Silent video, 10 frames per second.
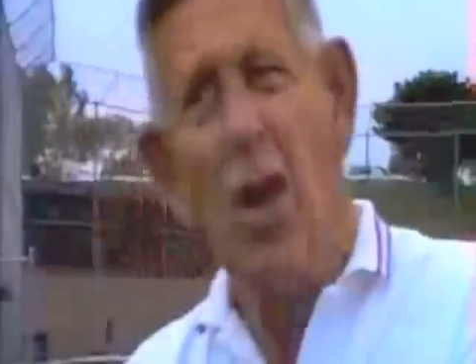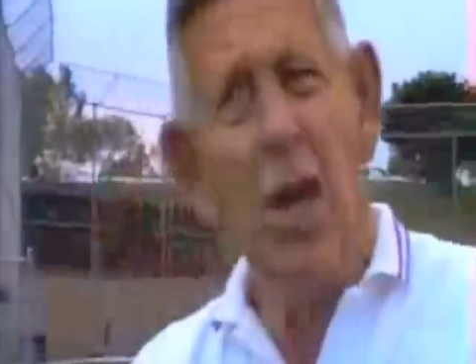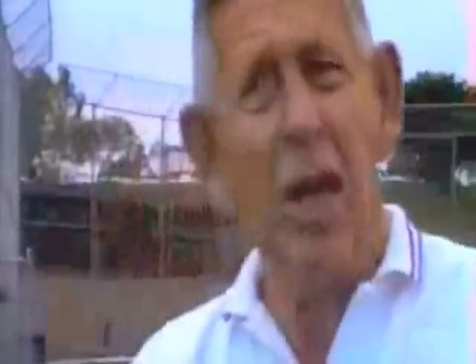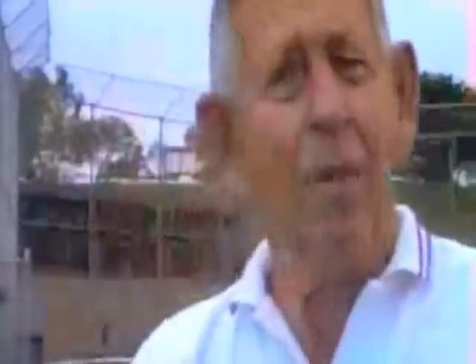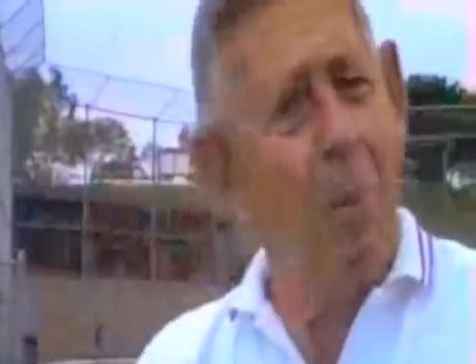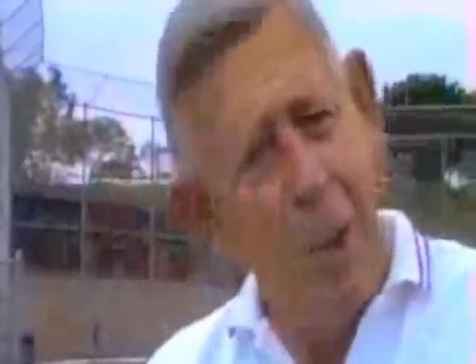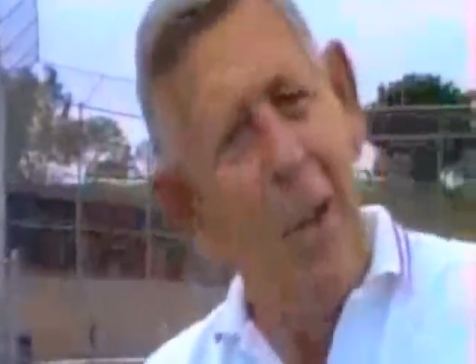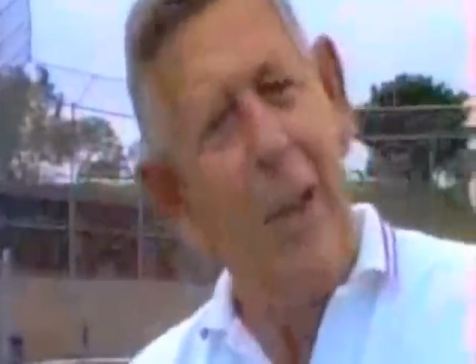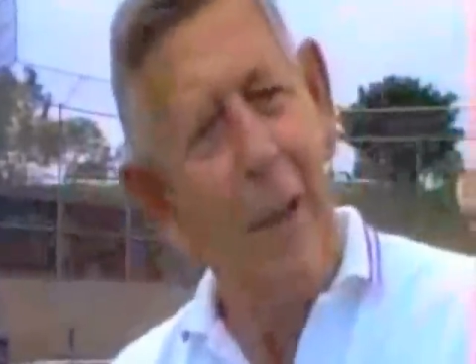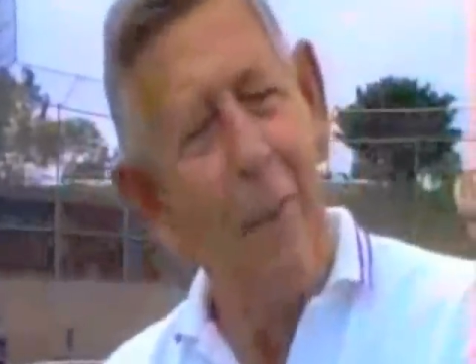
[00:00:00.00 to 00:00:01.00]
the
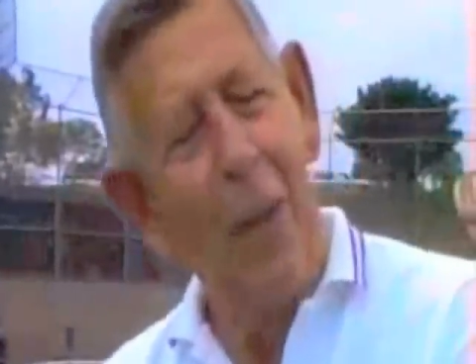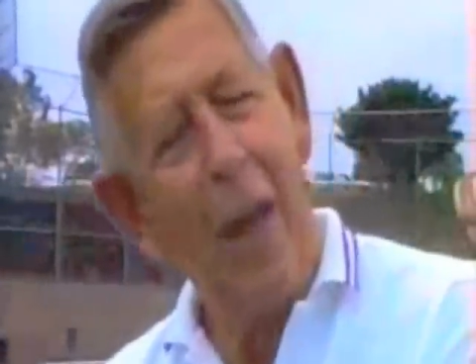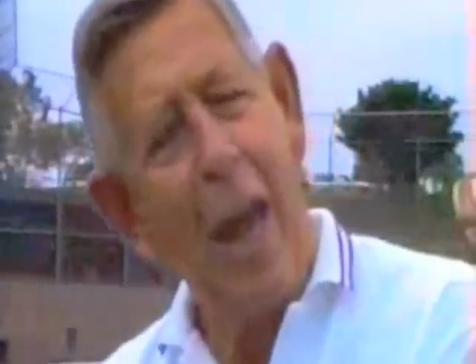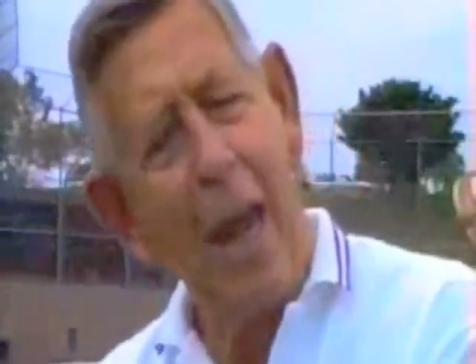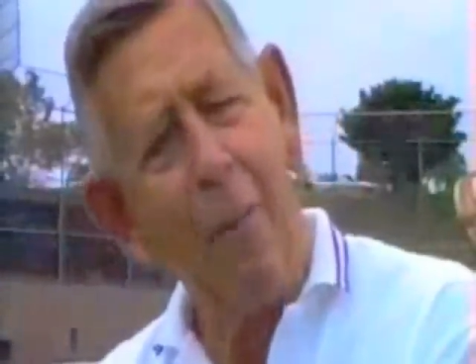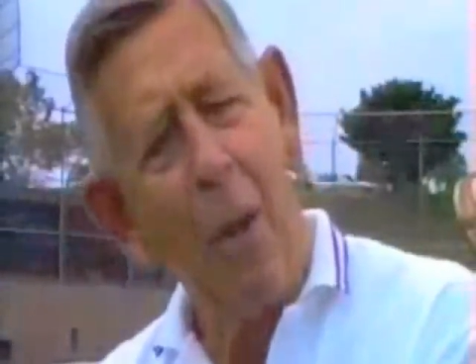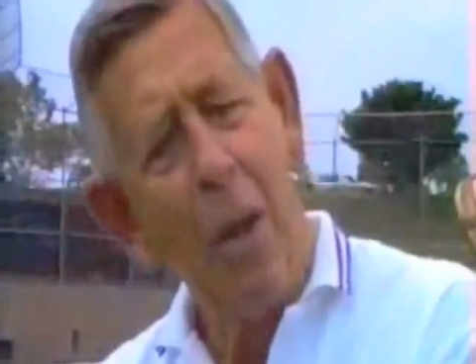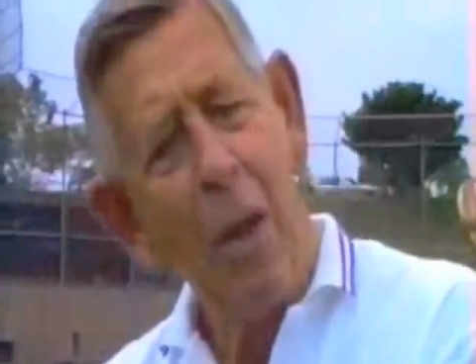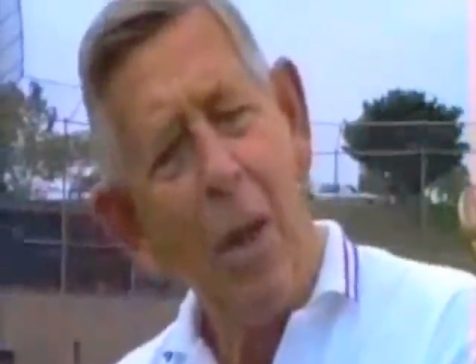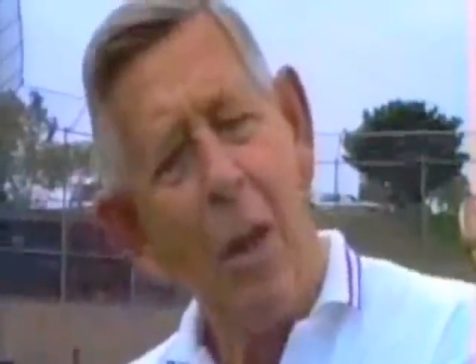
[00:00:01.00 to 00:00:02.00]
hurly-burly of the game.
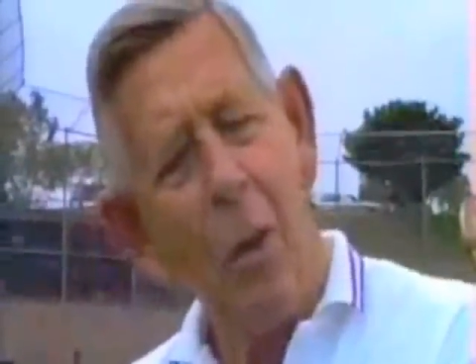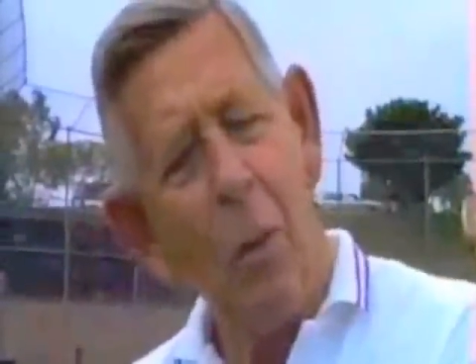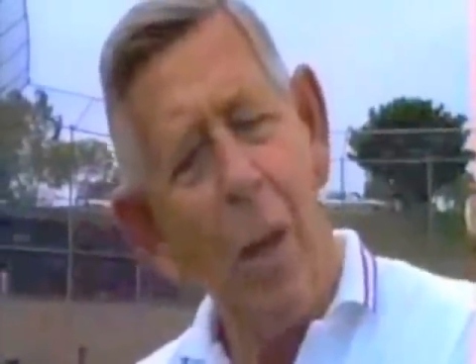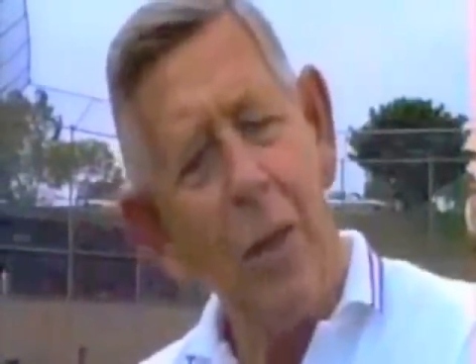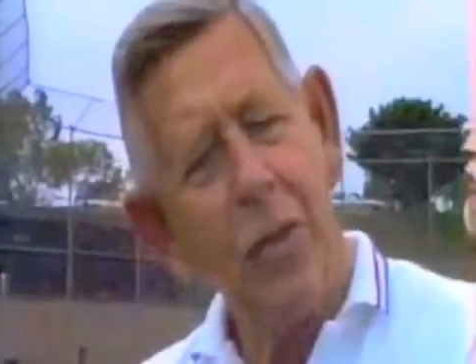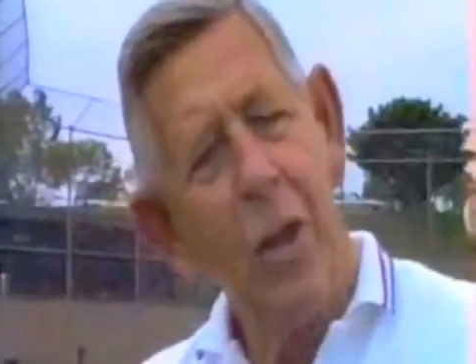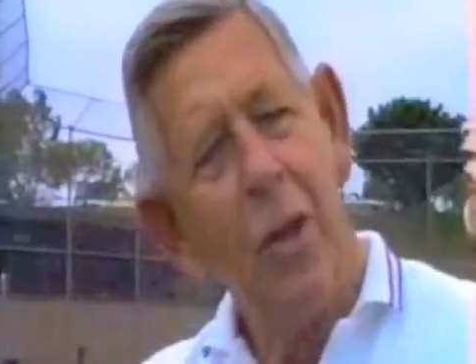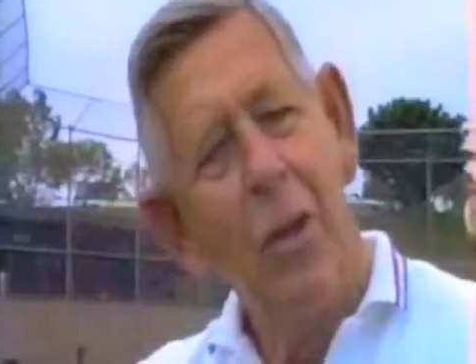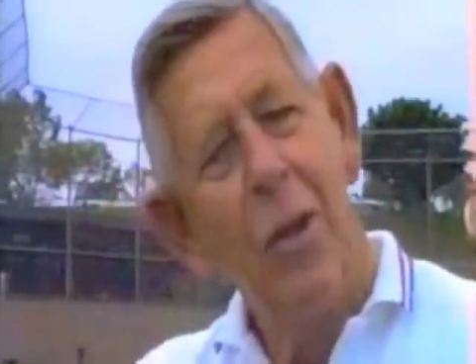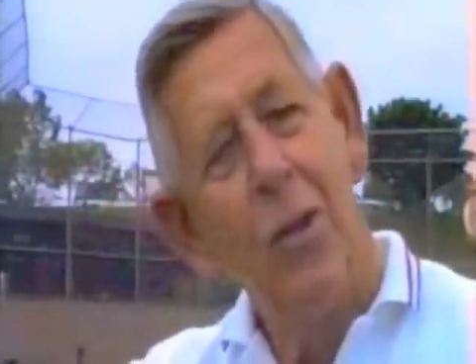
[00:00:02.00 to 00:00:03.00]
He always
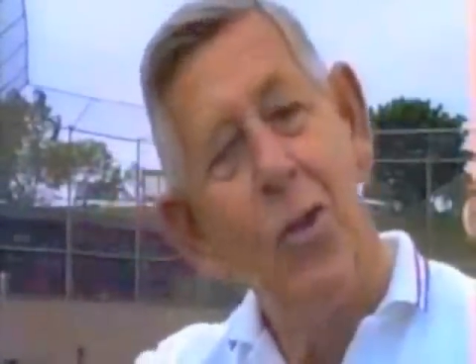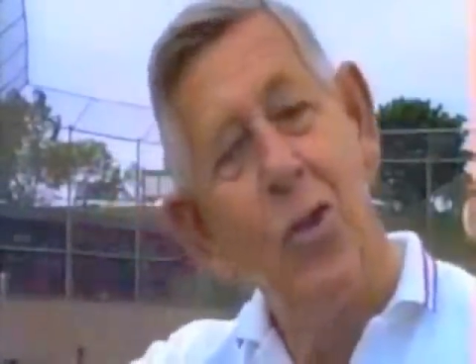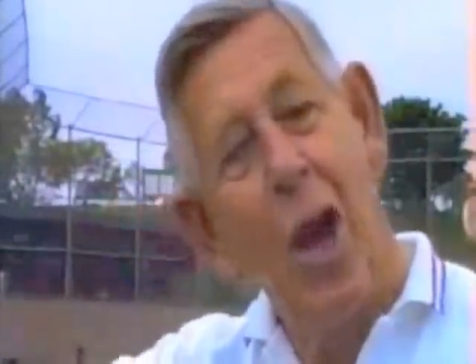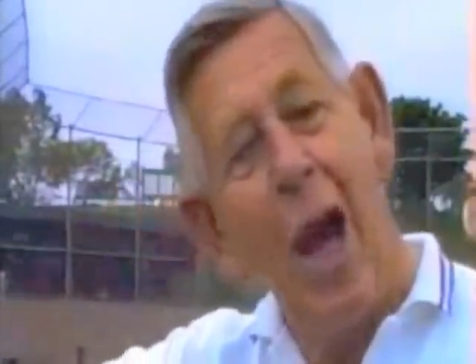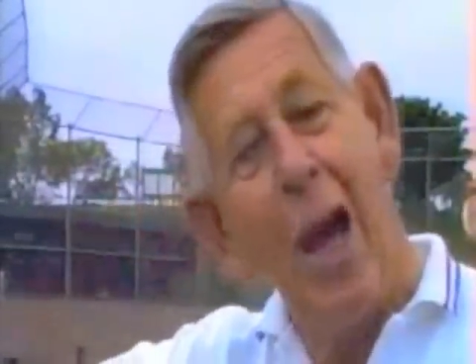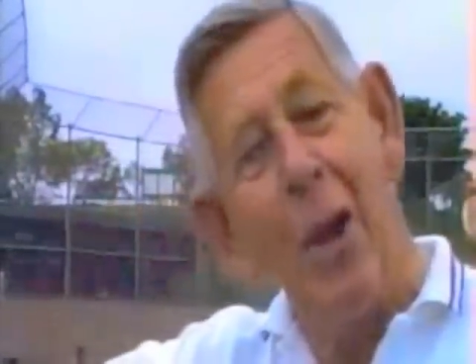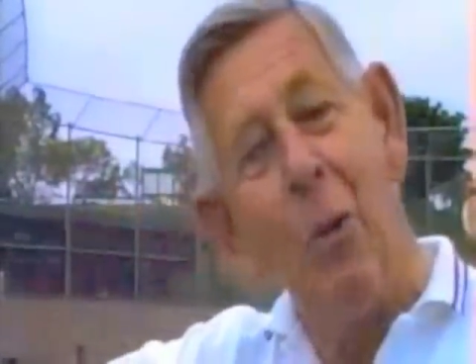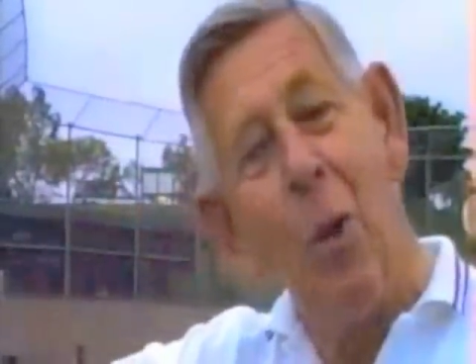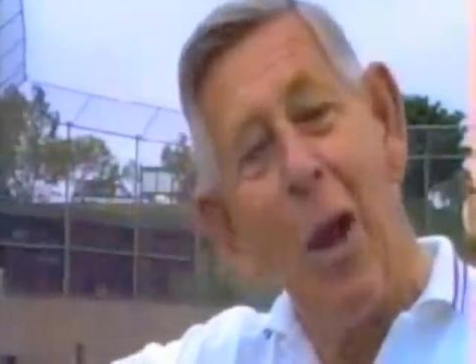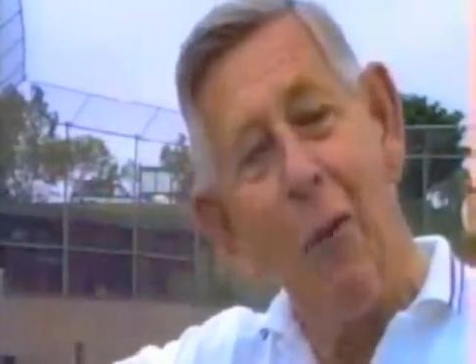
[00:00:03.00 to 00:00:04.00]
shied
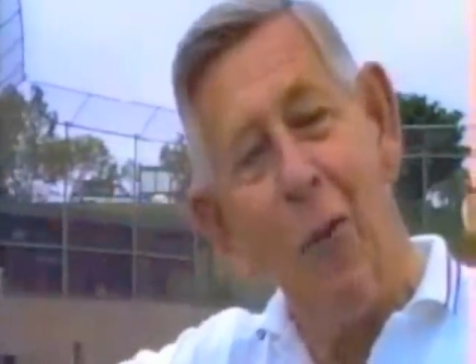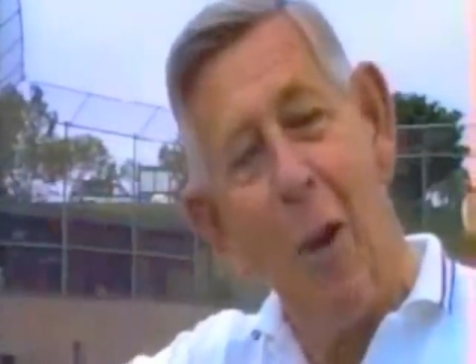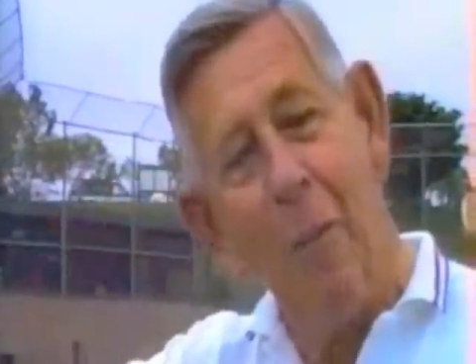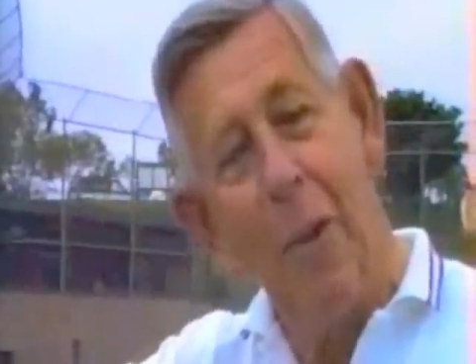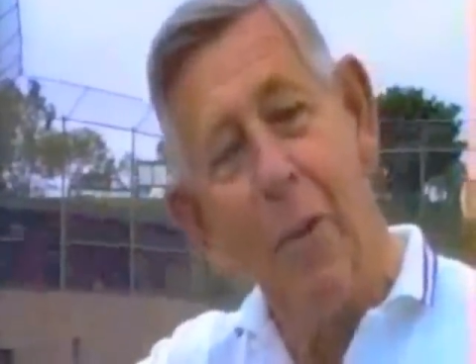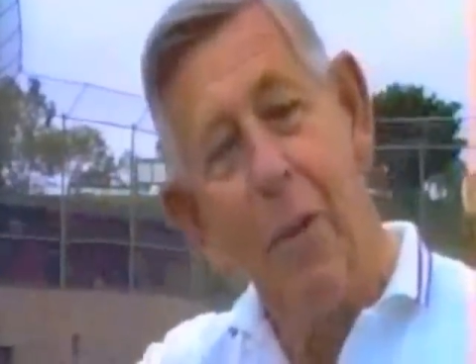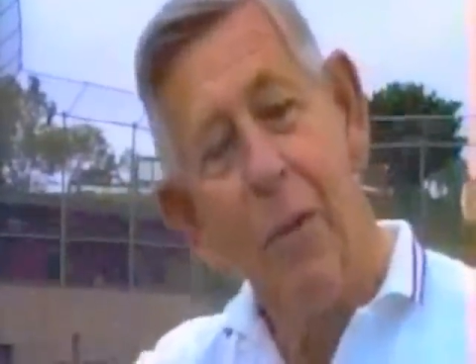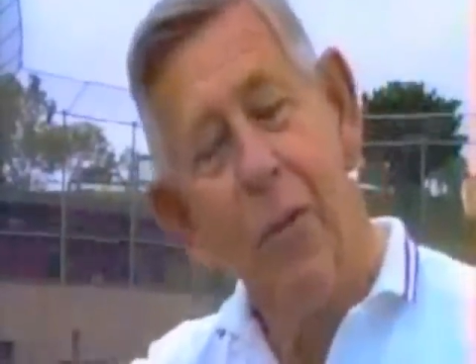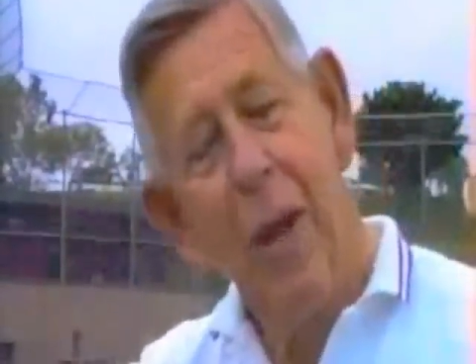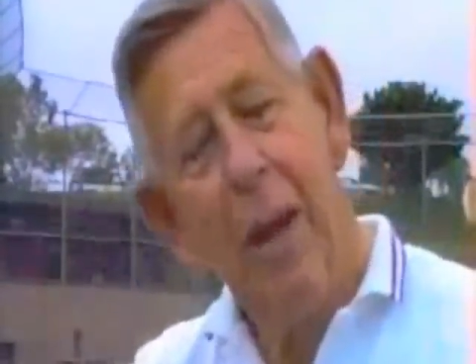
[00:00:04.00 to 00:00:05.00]
away from it,
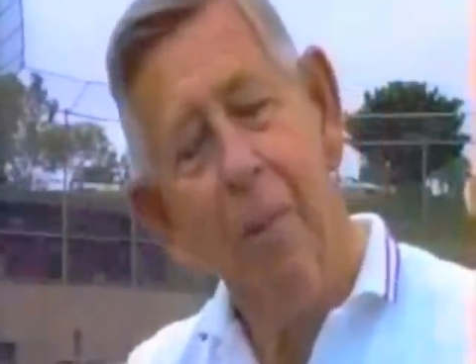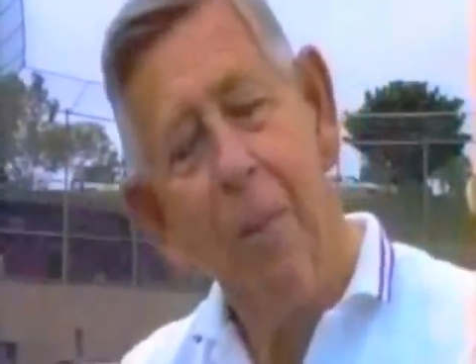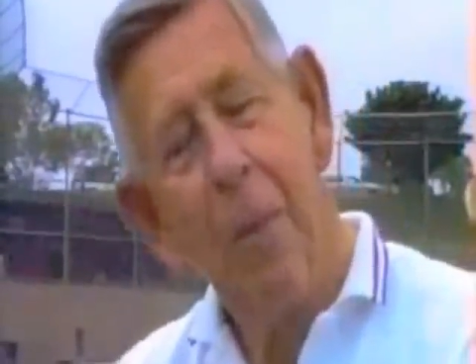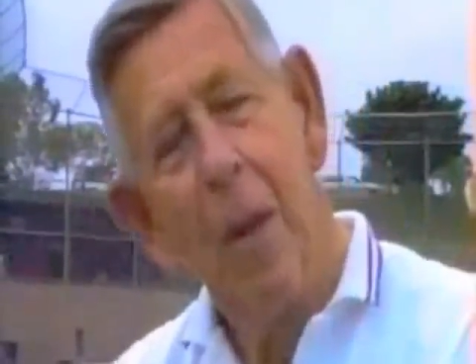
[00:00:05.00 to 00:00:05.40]
you see.